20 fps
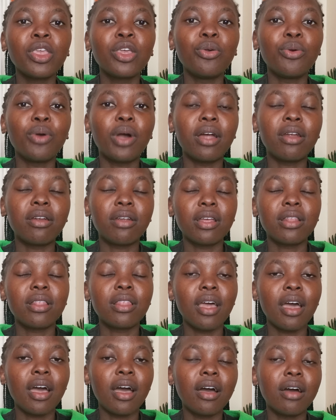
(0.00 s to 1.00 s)
you can write
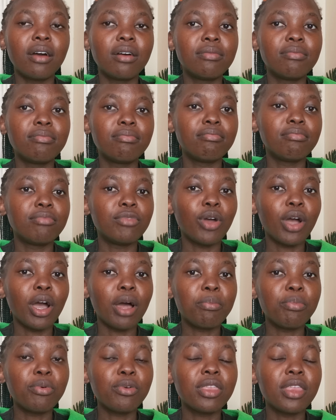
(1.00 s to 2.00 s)
there, you
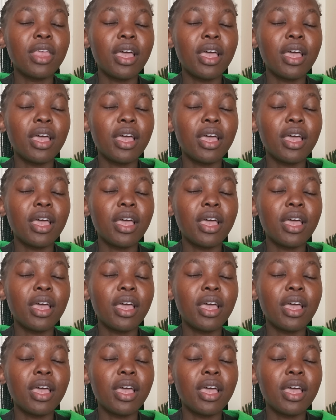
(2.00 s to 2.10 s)
can put